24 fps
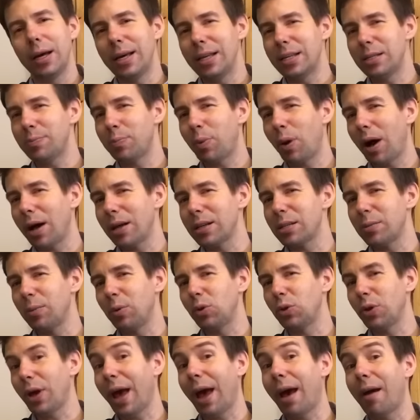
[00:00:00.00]
it's
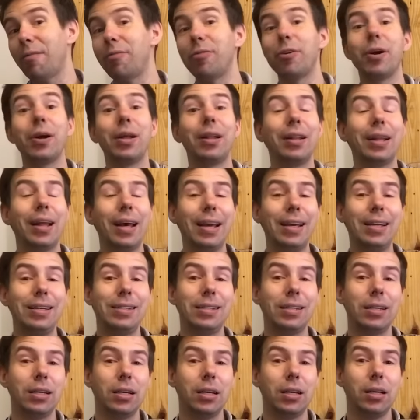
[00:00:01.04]
possible to have very
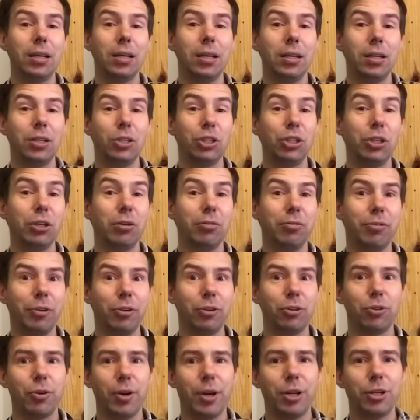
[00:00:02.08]
light chill
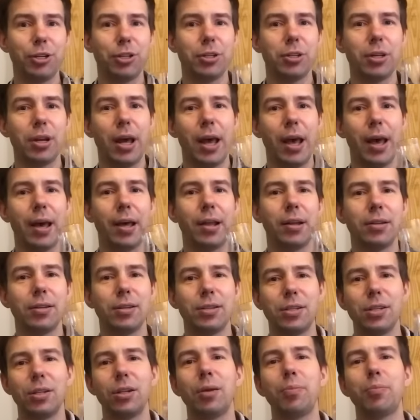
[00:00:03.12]
filtration and
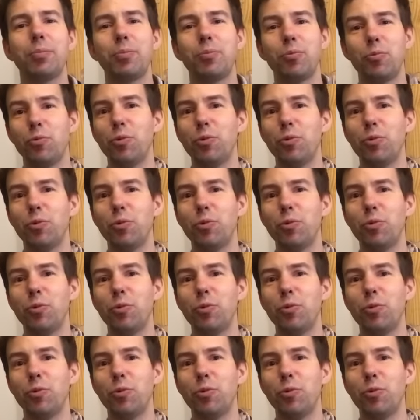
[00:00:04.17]
still